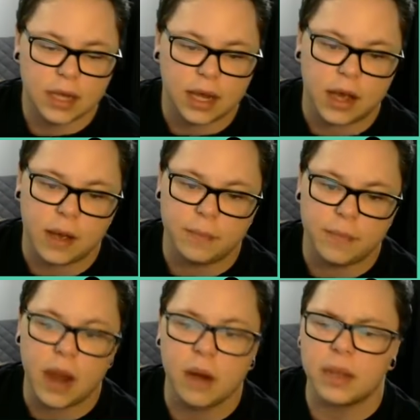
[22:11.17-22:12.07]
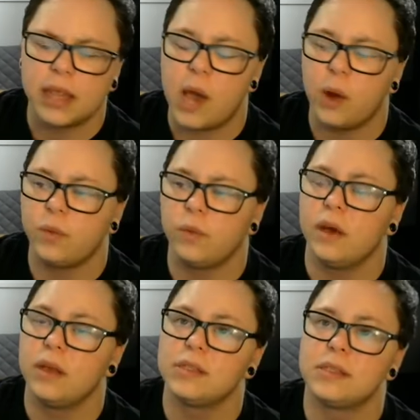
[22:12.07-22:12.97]
Erin McLeod
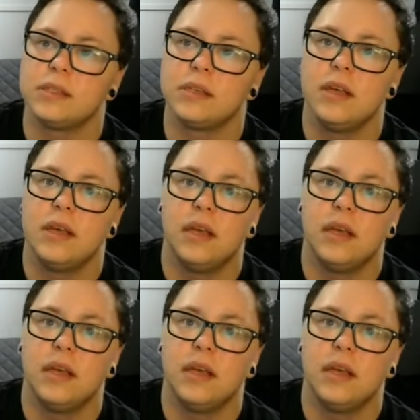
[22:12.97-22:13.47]
was,